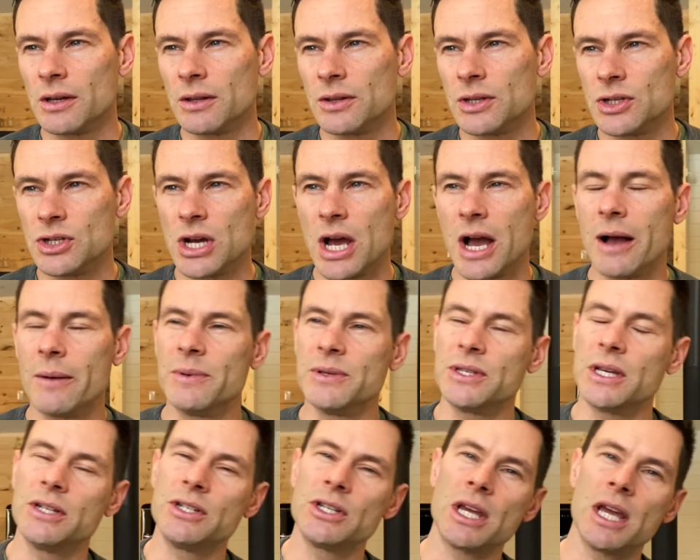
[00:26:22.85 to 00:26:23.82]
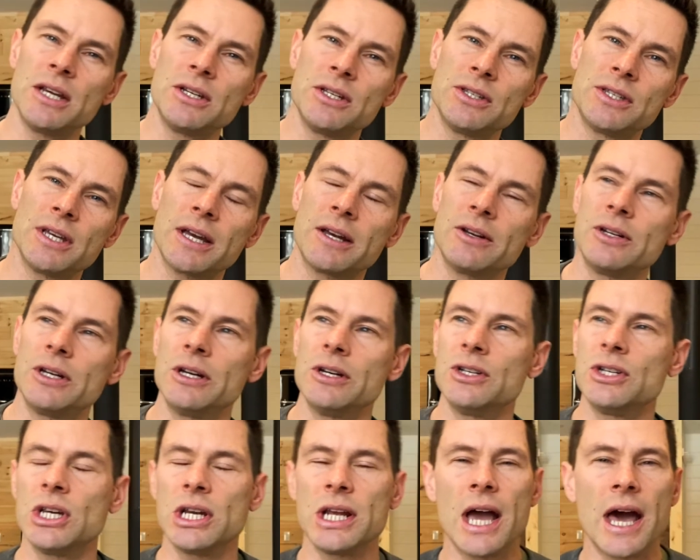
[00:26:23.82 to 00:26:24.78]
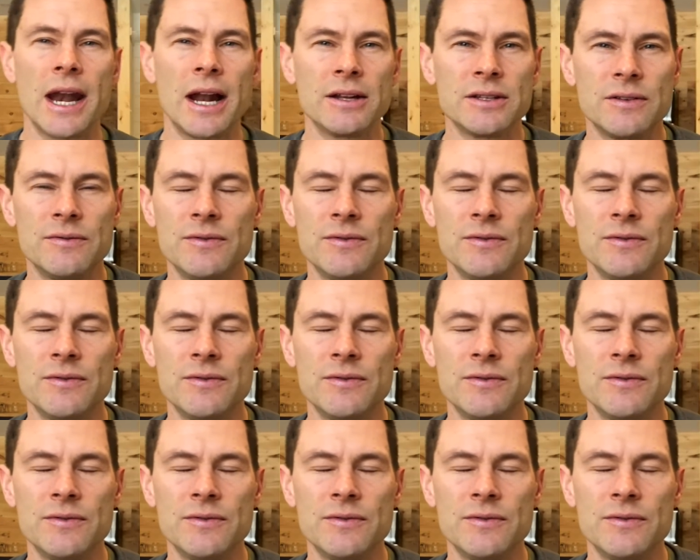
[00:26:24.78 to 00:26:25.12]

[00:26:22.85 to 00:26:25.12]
the job as education secretary and she got out to